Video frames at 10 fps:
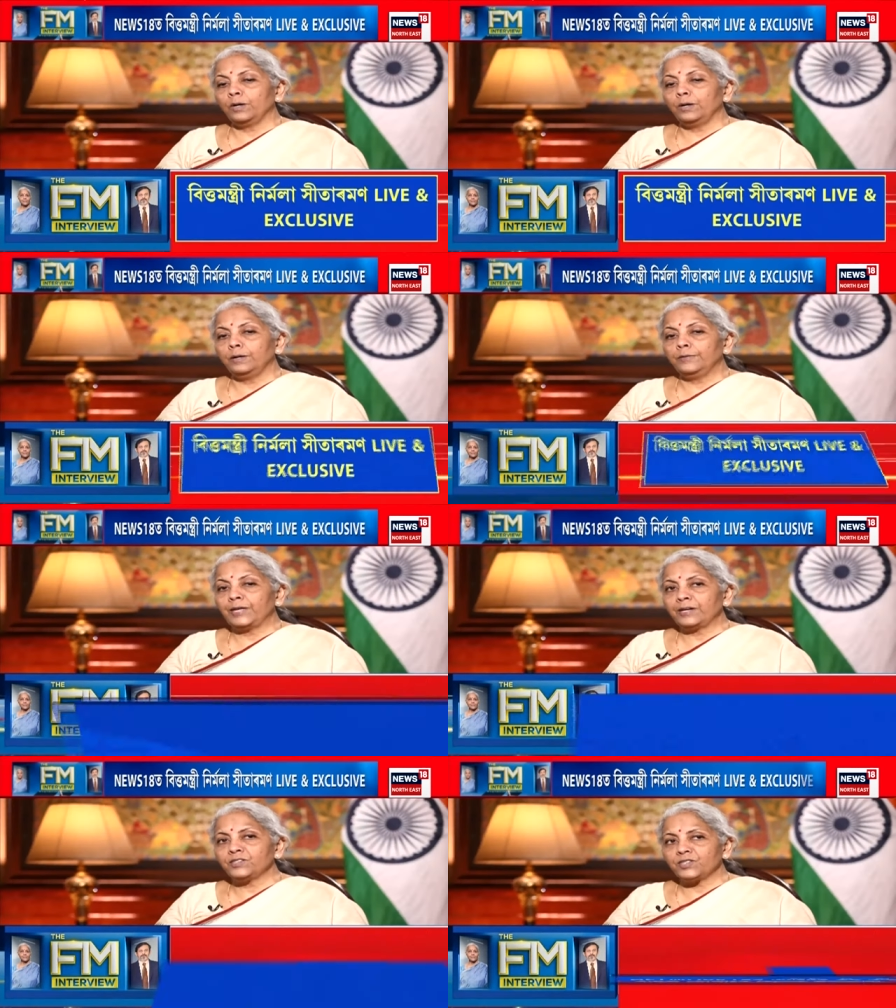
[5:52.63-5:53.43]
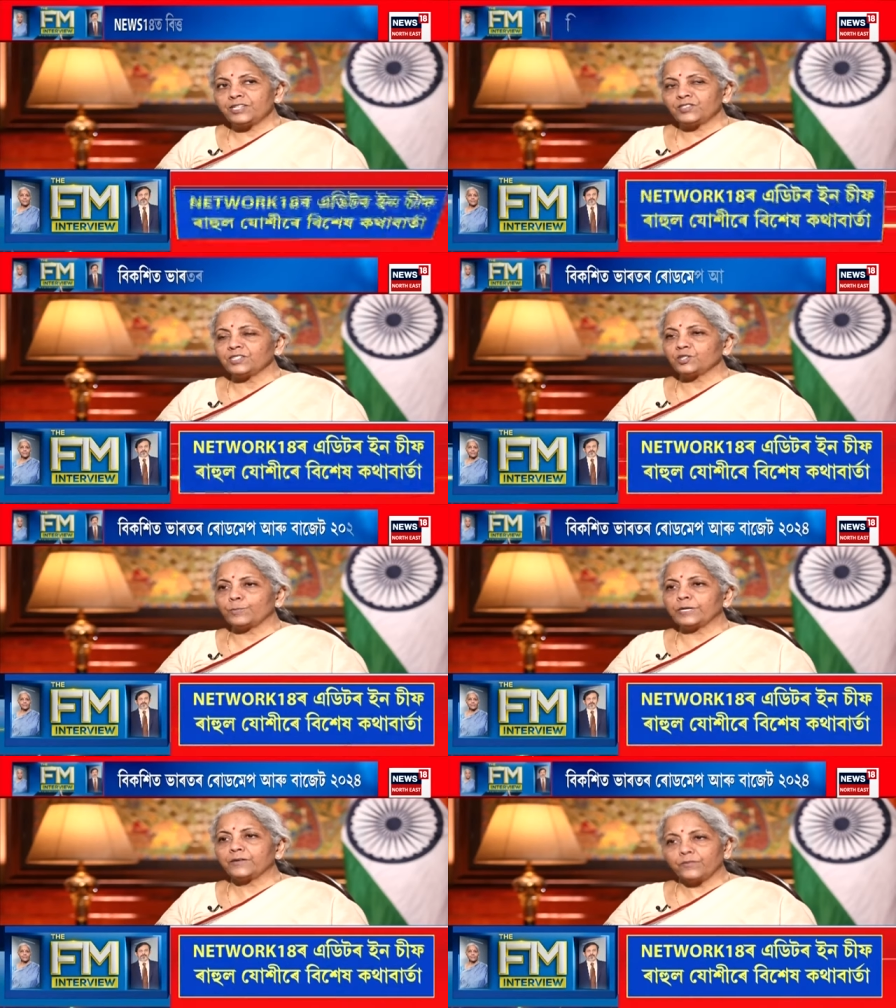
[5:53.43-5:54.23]
there is reason to
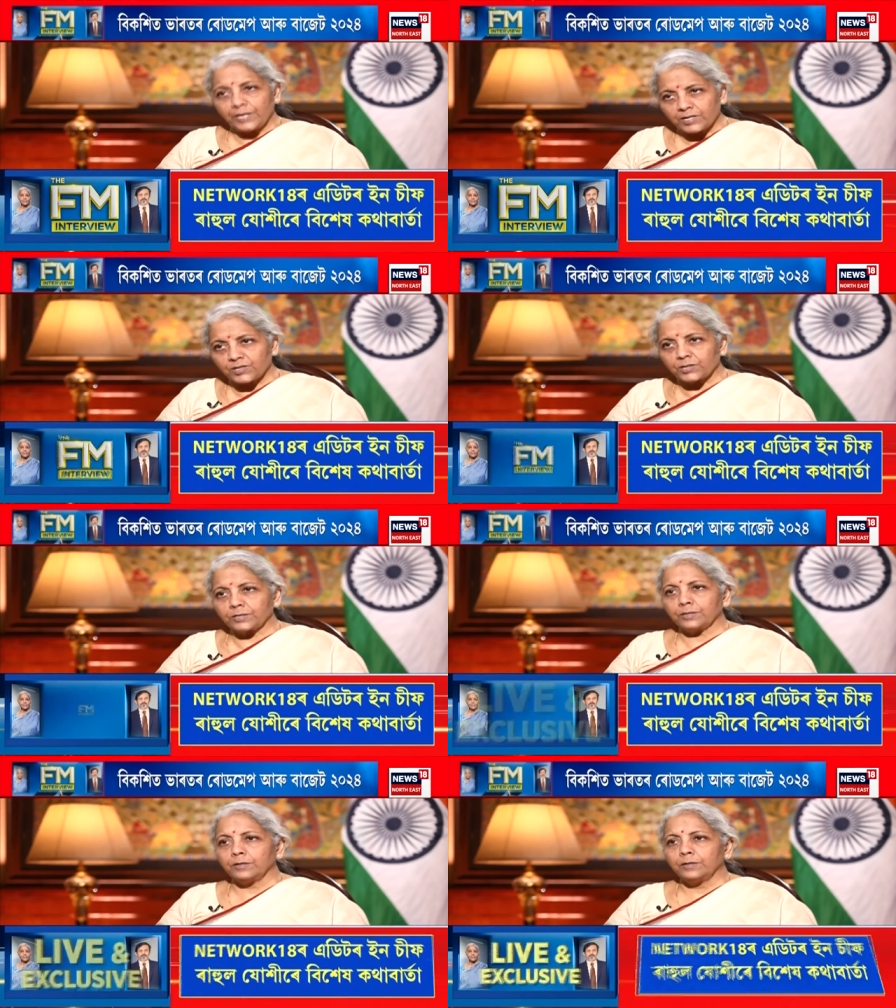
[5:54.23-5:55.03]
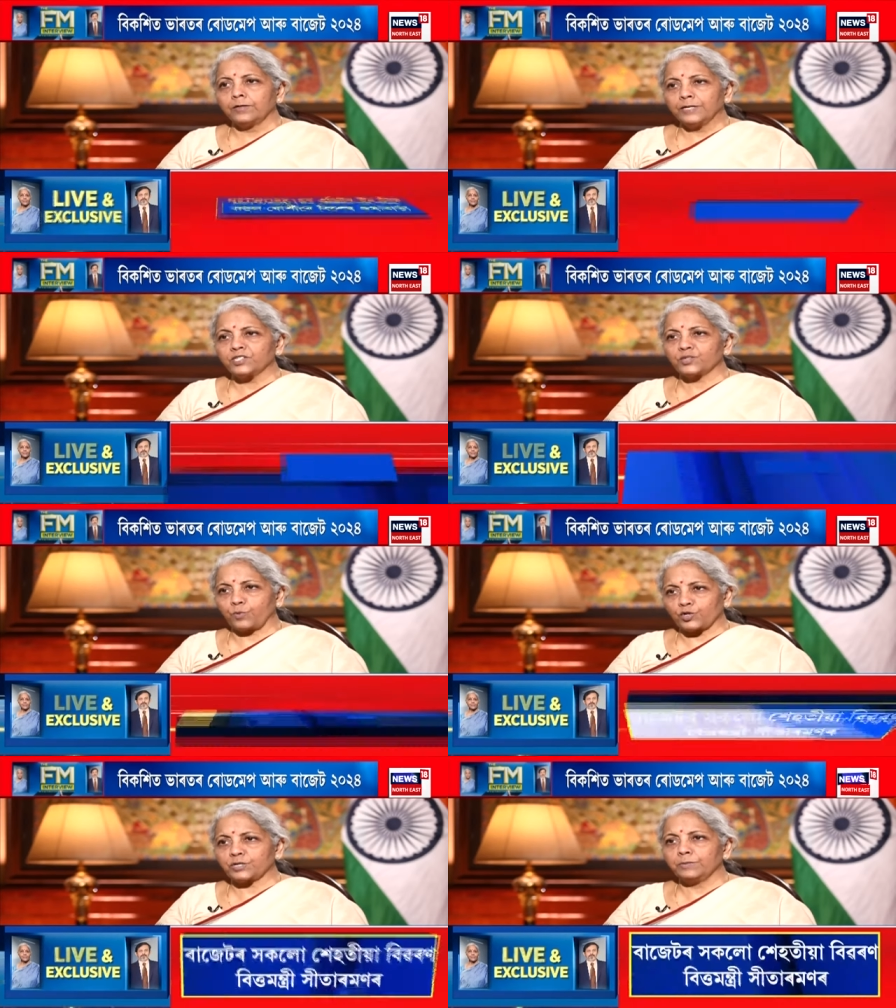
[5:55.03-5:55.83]
believe, yes, it is
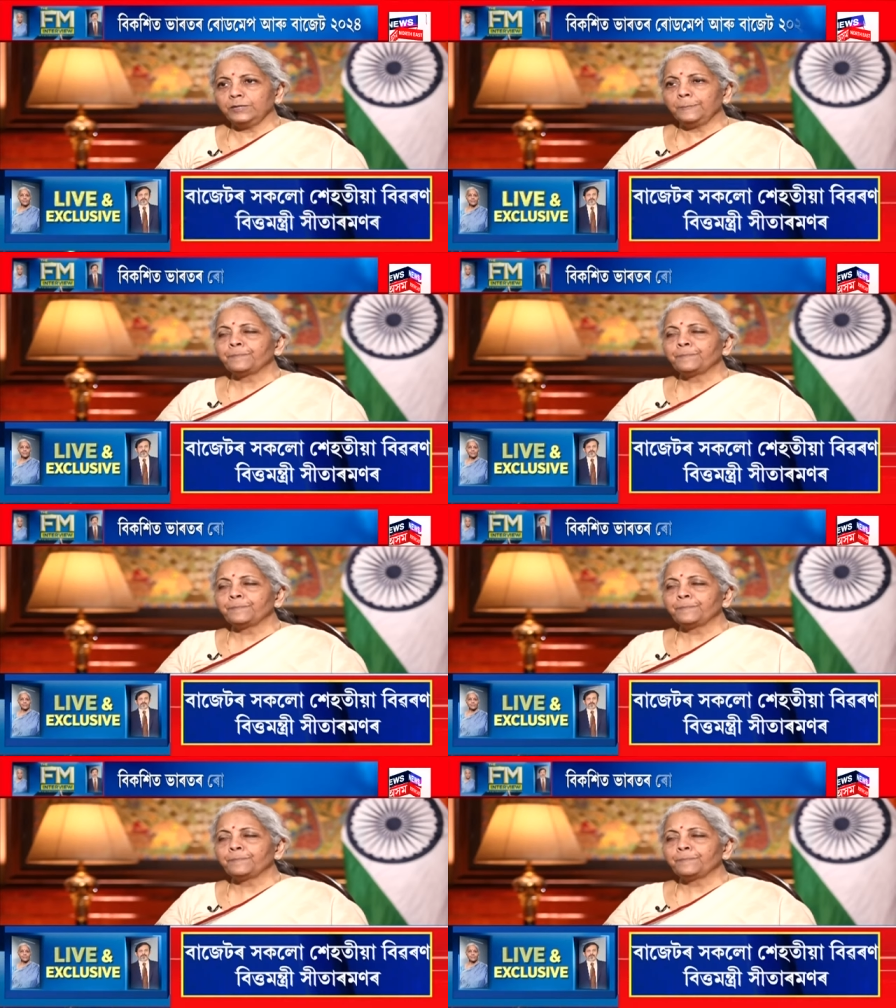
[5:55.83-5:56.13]
possible.